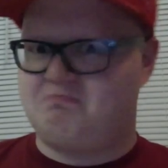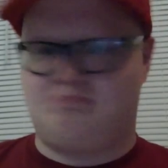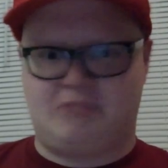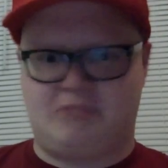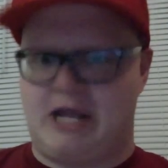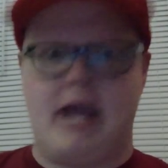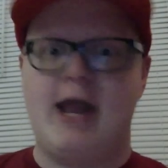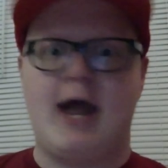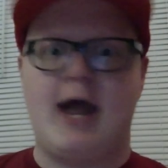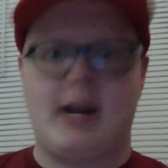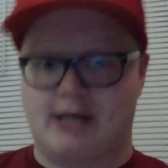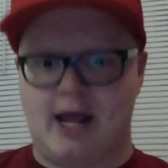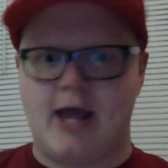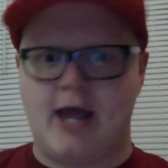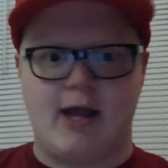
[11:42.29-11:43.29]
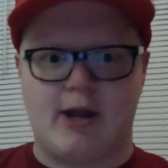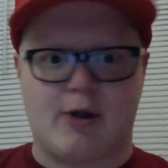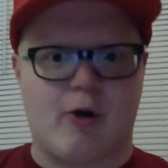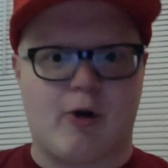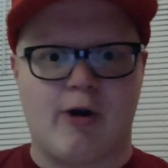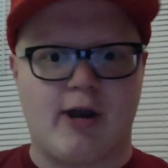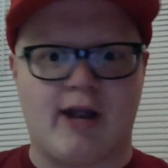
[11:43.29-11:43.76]
10 out of 10,
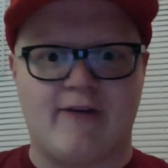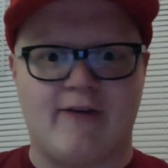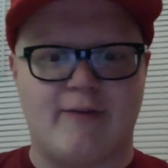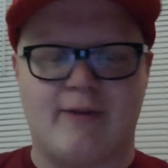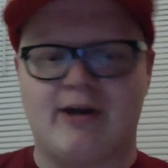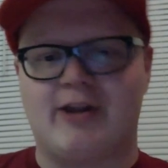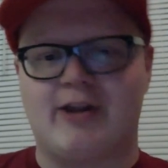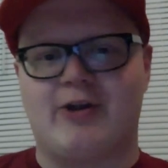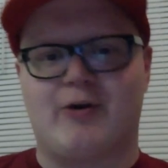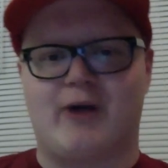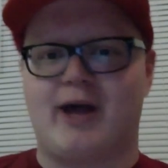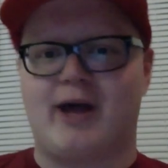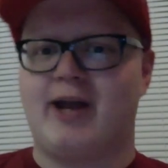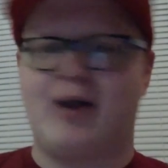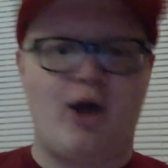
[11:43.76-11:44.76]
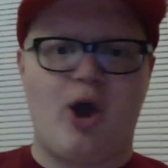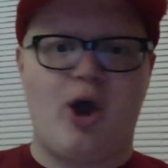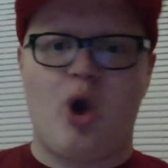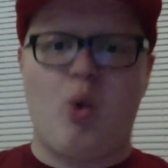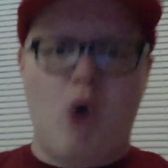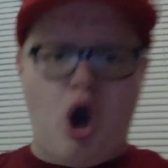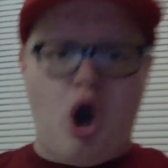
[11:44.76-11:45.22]
according to everybody, though, right?
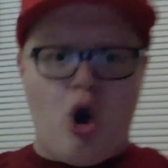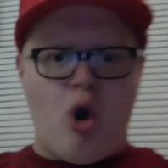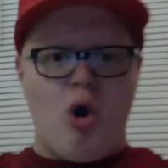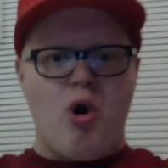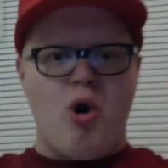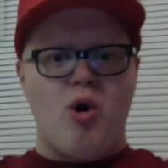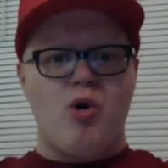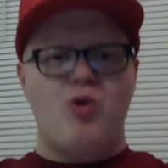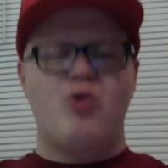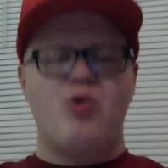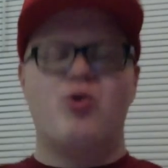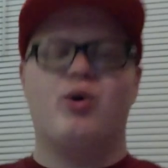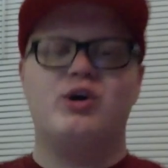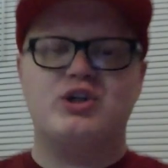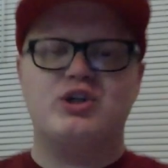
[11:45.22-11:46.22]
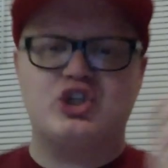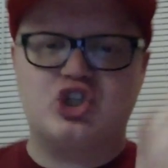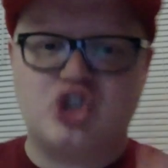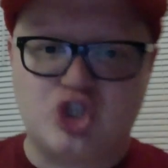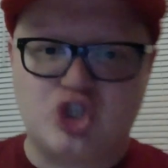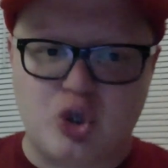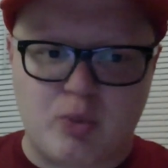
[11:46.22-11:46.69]
Woo!
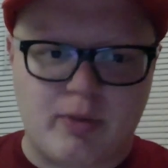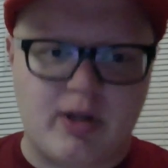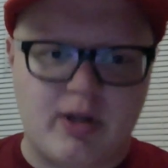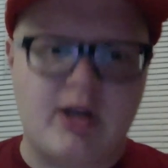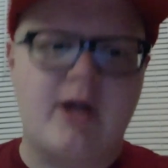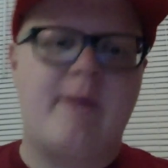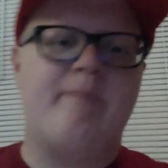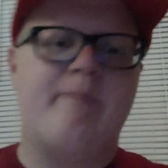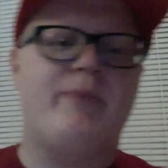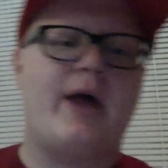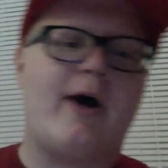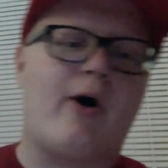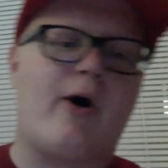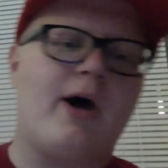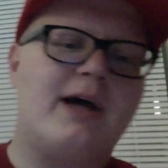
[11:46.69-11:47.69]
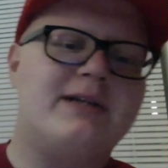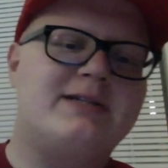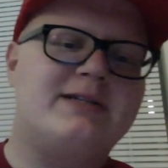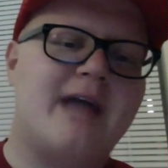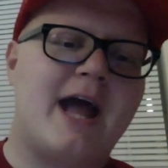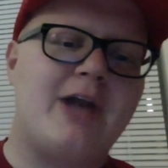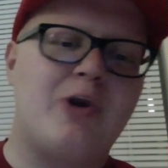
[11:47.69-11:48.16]
Stupid. Now,
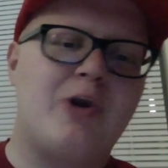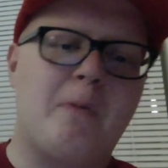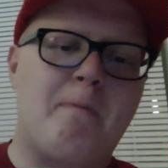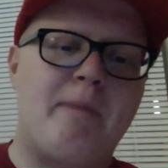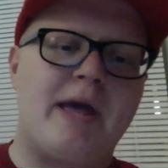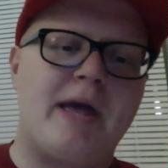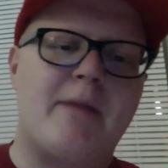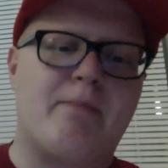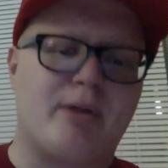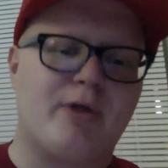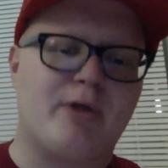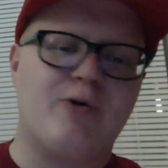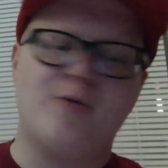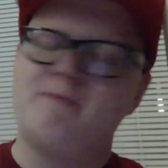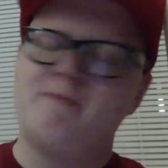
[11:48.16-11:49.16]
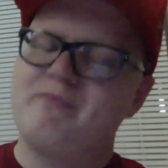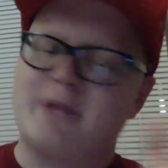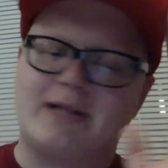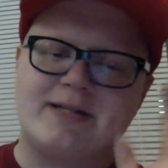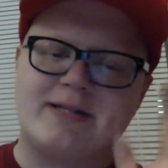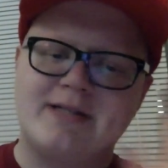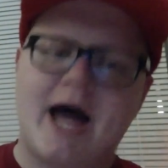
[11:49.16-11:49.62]
Daniel Big Plume,
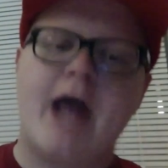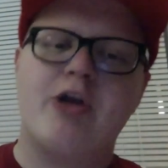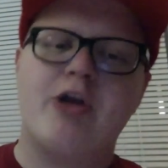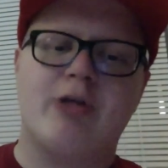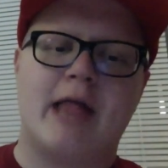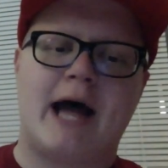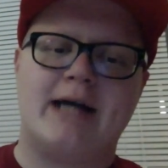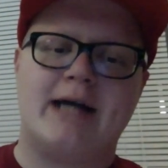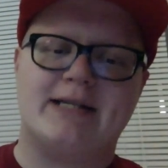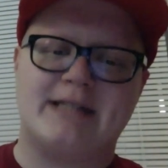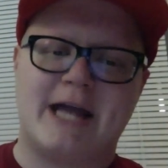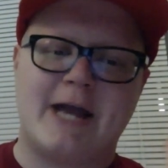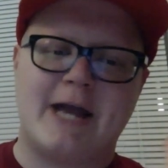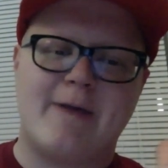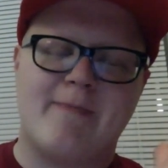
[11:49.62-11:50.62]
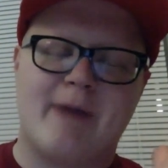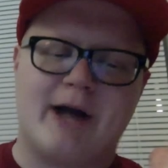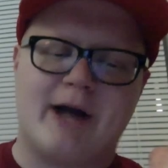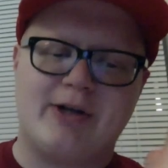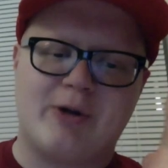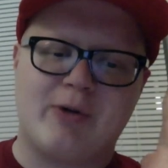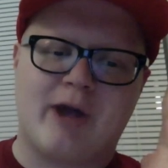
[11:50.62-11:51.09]
that's not your last name. I
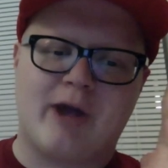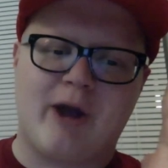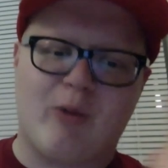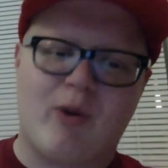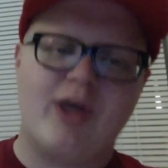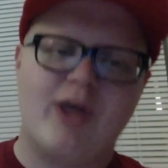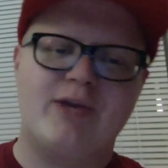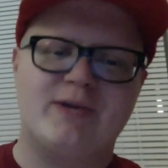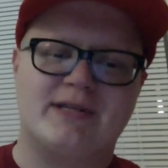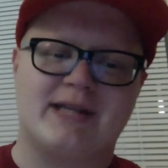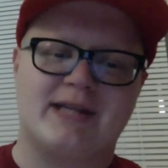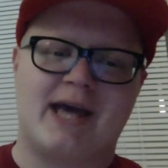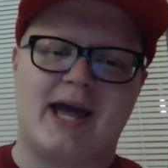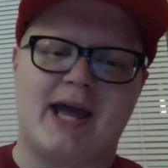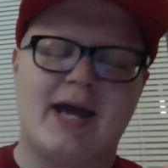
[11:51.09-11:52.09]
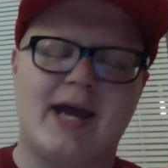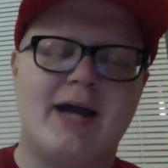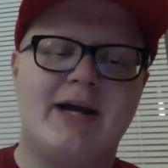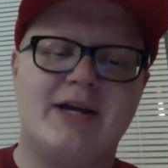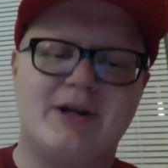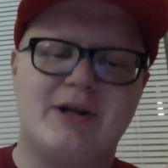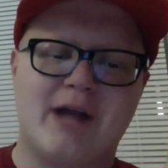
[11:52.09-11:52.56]
don't care what you say.
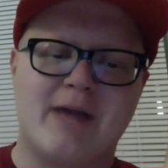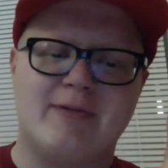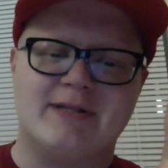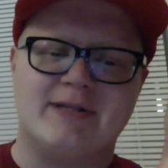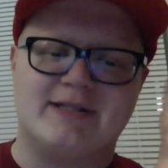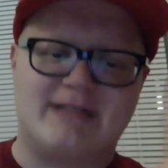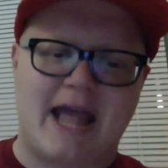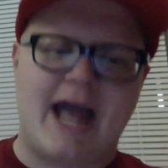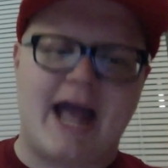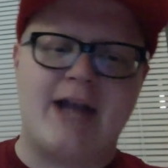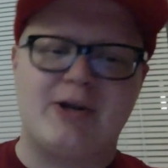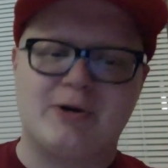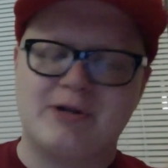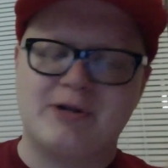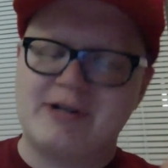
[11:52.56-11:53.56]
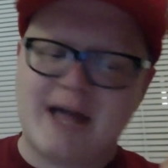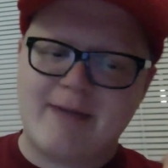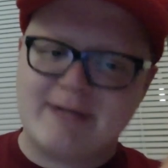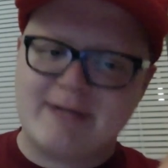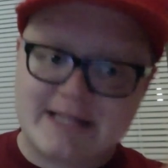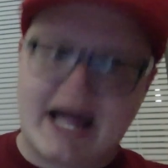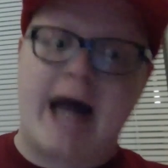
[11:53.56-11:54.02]
Your name is Daniel. Your name
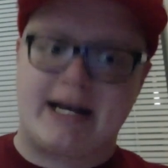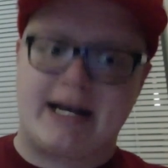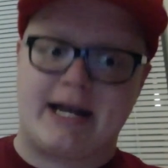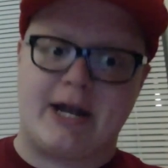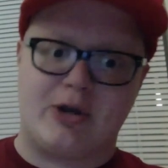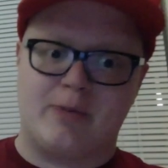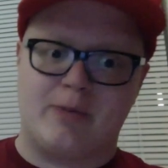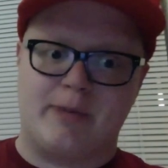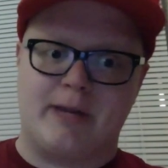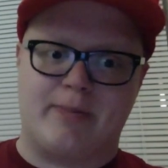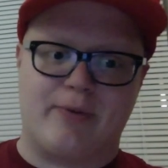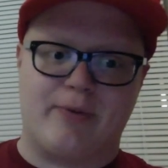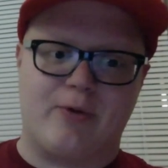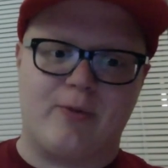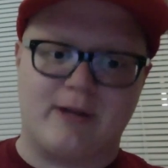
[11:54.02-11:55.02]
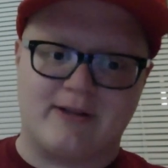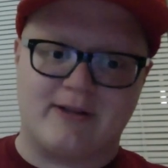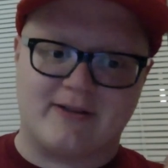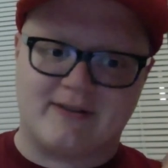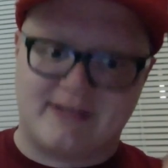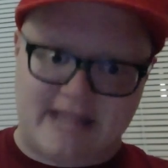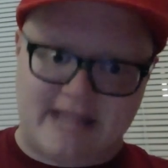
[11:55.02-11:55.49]
is not Daniel Big Plume. It's
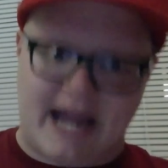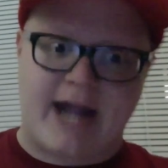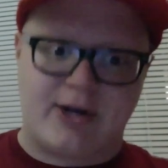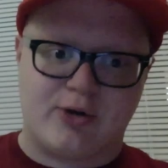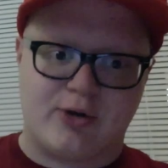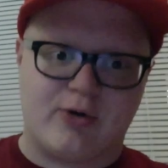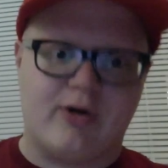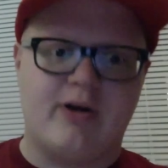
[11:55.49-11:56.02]
just Daniel.